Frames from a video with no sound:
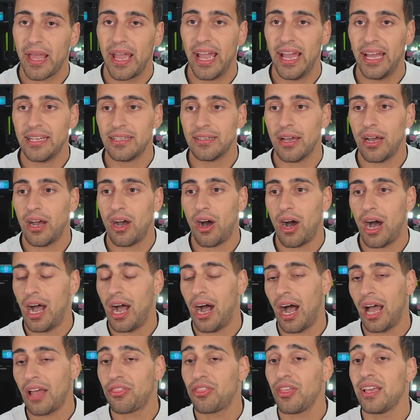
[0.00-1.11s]
And
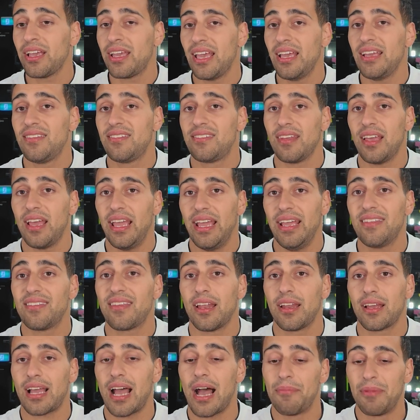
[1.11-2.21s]
I think he's
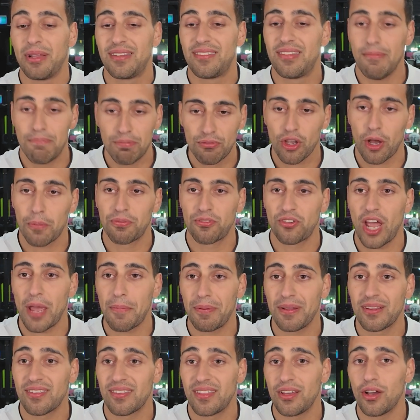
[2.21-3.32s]
going to come in tip-top
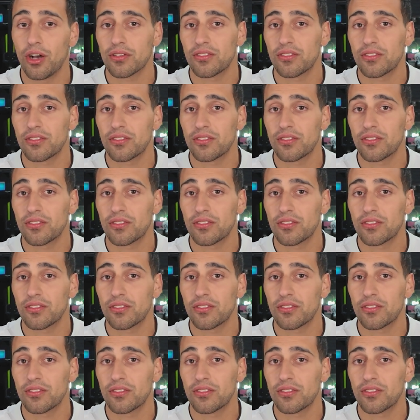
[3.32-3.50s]
shape into the